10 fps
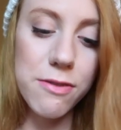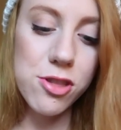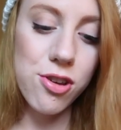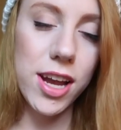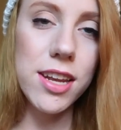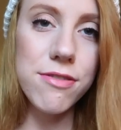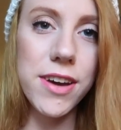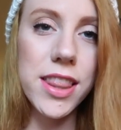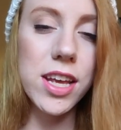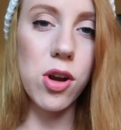I've been trying to
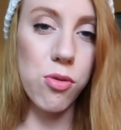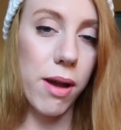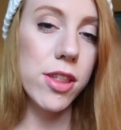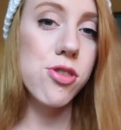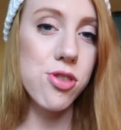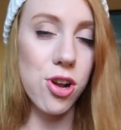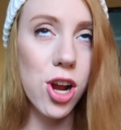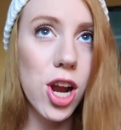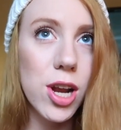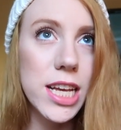find like a red
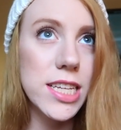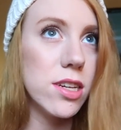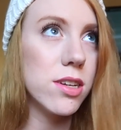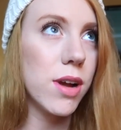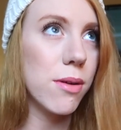shirt because I,